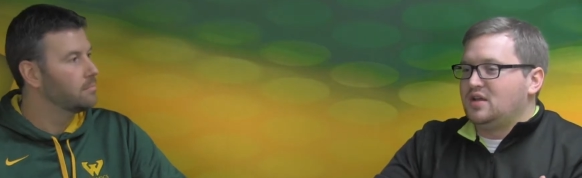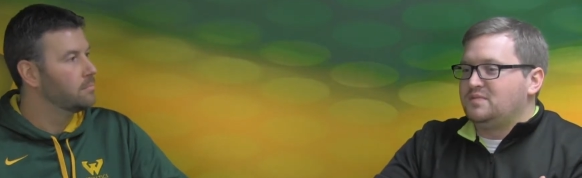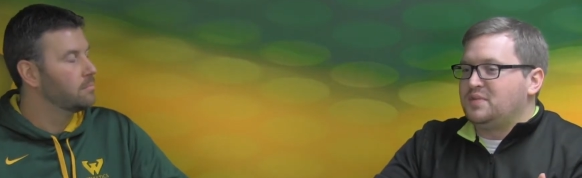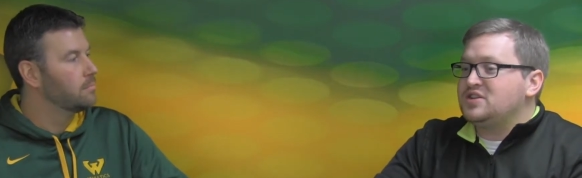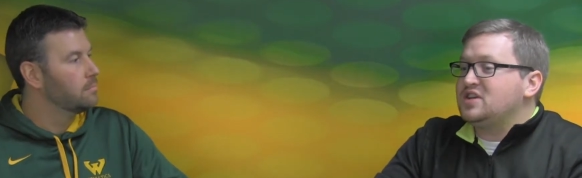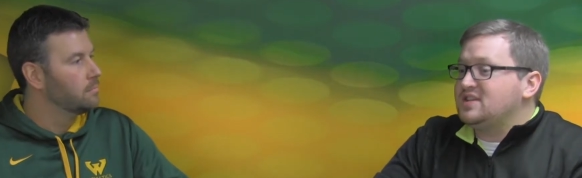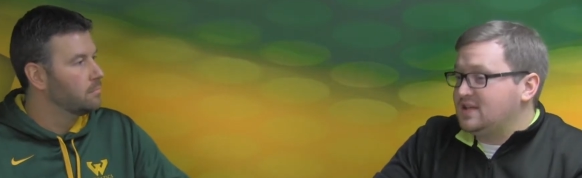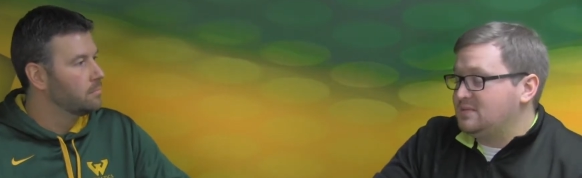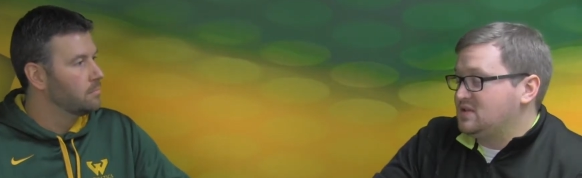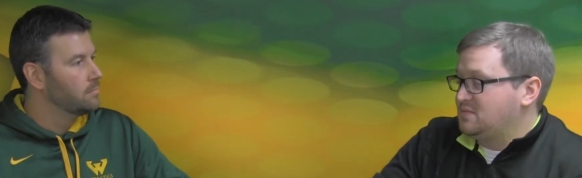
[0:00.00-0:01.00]
Speaker 1: pitching
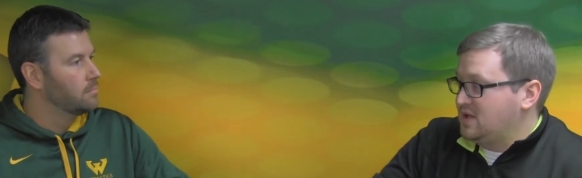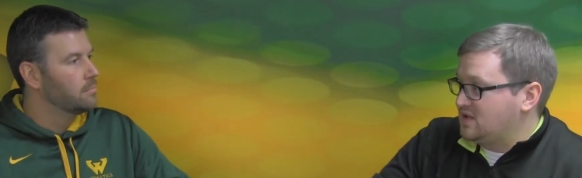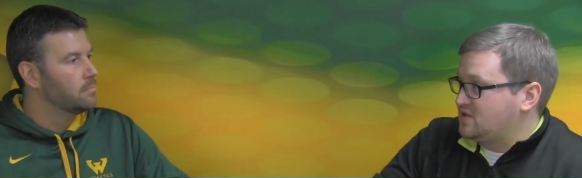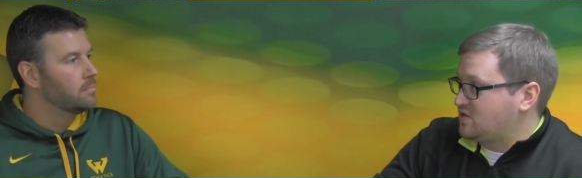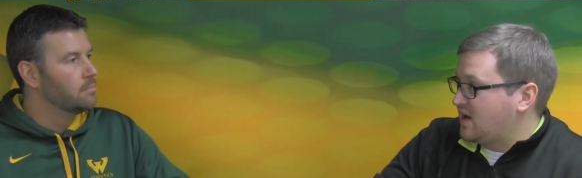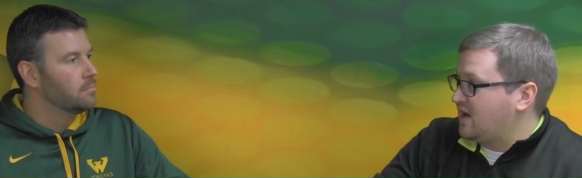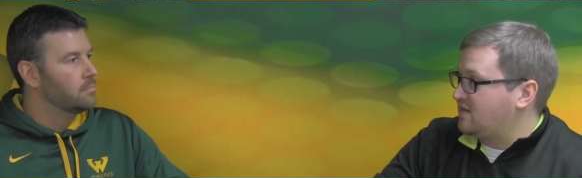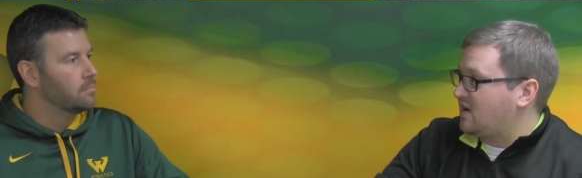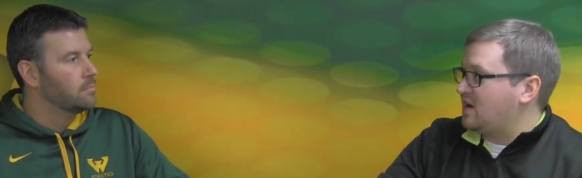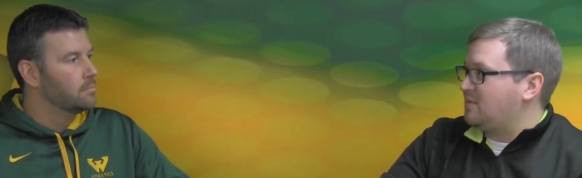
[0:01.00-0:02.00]
seems to be a strength.
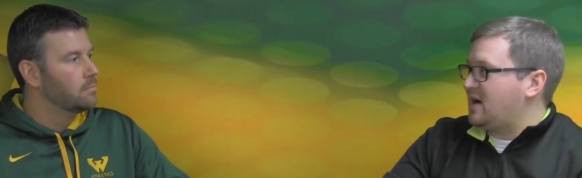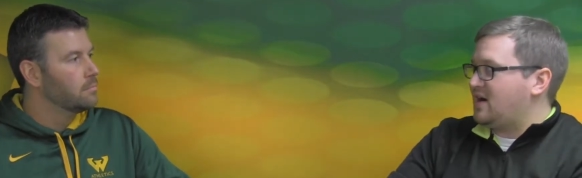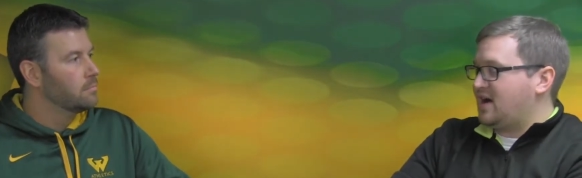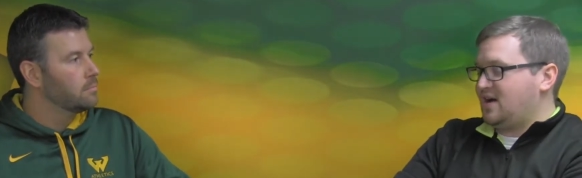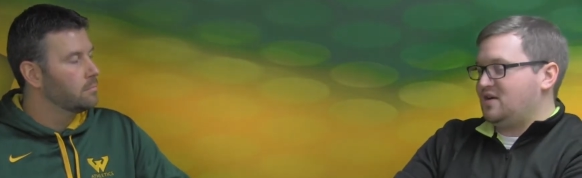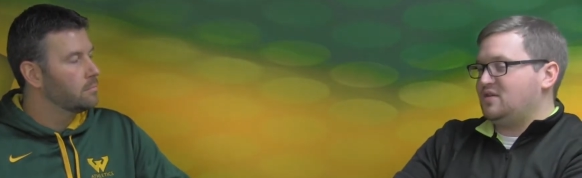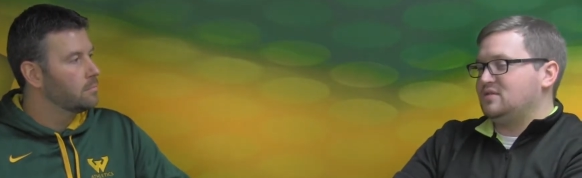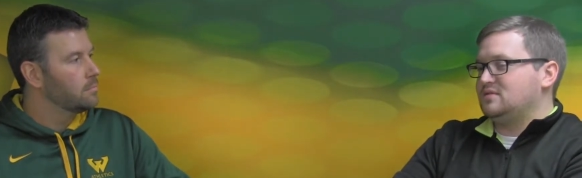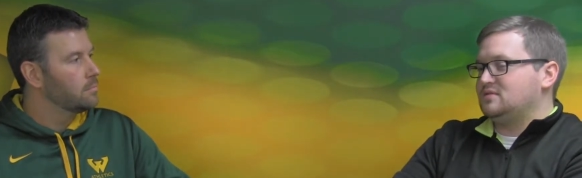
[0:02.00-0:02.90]
Talk about how